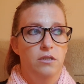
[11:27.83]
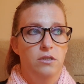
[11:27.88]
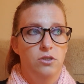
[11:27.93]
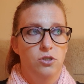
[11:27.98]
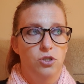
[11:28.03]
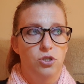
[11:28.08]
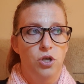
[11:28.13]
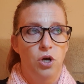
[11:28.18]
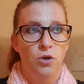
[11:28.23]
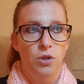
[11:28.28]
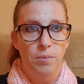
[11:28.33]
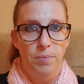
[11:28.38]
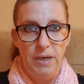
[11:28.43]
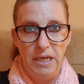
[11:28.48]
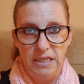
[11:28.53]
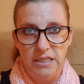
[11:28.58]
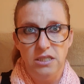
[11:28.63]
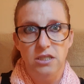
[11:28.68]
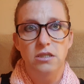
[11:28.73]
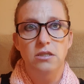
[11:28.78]
So the
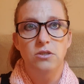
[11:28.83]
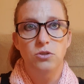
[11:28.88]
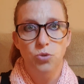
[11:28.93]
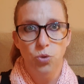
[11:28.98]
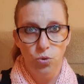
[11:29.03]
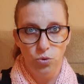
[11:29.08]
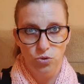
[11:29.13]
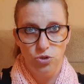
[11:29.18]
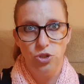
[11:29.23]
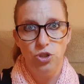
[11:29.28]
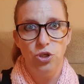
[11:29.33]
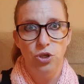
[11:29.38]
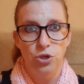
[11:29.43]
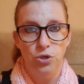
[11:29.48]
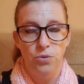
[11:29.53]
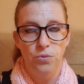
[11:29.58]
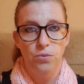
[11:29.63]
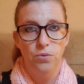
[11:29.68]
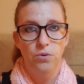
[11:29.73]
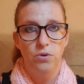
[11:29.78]
police talked
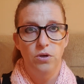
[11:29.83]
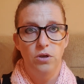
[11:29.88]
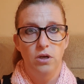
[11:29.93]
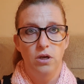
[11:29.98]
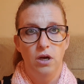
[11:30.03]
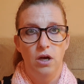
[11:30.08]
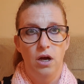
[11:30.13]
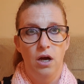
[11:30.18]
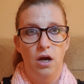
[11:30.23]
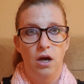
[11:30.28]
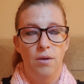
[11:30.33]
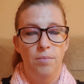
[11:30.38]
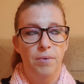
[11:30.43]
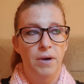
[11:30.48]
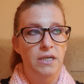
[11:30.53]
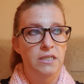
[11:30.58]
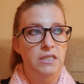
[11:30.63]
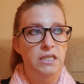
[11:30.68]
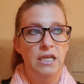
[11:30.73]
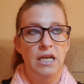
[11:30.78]
to
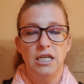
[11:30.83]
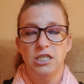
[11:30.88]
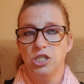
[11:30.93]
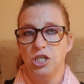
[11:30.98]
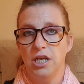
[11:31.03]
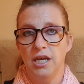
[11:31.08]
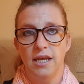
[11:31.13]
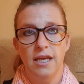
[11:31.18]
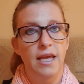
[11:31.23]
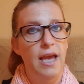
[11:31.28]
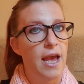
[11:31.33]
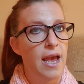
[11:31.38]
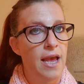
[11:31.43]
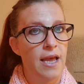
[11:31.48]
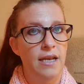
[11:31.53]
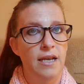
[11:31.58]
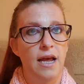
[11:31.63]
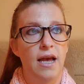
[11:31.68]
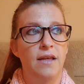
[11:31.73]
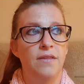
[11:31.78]
Brandy and Ashley
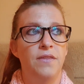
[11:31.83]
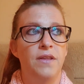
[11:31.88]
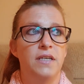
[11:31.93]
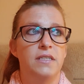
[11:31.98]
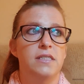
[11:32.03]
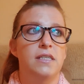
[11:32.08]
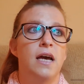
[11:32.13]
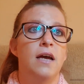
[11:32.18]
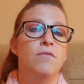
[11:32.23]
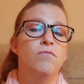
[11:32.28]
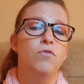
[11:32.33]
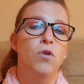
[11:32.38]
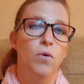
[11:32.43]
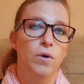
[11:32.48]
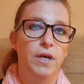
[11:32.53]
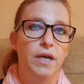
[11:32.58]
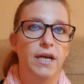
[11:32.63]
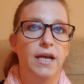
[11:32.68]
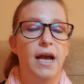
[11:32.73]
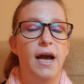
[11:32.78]
again, and they're saying,
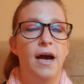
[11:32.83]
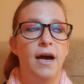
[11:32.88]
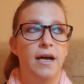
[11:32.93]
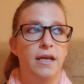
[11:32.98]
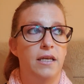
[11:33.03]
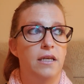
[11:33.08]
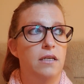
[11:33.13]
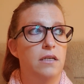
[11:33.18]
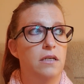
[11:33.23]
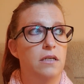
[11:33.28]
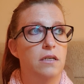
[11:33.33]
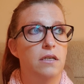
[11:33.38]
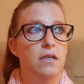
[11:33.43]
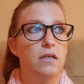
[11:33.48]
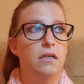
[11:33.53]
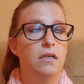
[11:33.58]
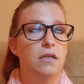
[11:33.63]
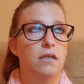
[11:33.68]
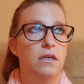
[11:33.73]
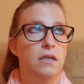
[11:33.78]
right, okay,
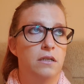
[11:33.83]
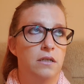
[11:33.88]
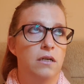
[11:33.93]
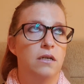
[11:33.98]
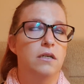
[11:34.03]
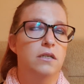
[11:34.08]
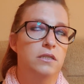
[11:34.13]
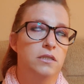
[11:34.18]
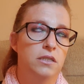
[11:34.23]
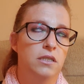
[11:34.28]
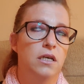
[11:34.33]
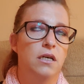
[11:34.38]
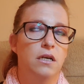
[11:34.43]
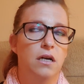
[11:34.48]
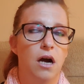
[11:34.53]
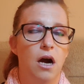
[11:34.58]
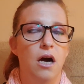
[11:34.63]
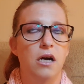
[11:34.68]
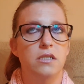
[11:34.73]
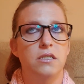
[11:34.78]
I know I can see her
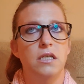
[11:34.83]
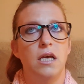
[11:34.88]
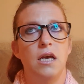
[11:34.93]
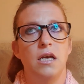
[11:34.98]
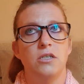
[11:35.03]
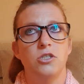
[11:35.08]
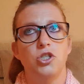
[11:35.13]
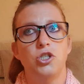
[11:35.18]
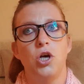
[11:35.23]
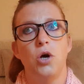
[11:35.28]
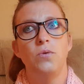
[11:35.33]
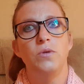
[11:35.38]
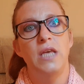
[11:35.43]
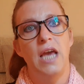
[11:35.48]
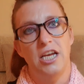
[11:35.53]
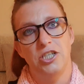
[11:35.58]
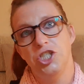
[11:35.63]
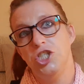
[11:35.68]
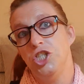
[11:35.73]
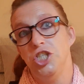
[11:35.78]
car's here. So
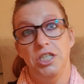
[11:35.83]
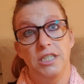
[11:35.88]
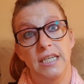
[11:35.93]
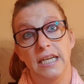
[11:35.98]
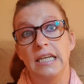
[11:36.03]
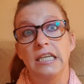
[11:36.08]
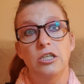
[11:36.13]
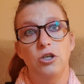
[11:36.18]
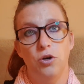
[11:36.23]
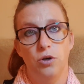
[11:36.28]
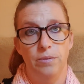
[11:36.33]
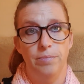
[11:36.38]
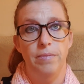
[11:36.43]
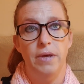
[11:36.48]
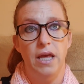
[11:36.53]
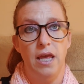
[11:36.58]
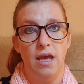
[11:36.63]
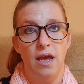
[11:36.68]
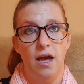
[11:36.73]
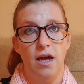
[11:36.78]
yes, she did come
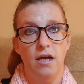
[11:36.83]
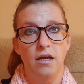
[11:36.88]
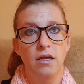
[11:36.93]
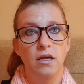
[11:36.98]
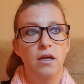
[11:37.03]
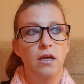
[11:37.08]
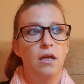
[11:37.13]
here,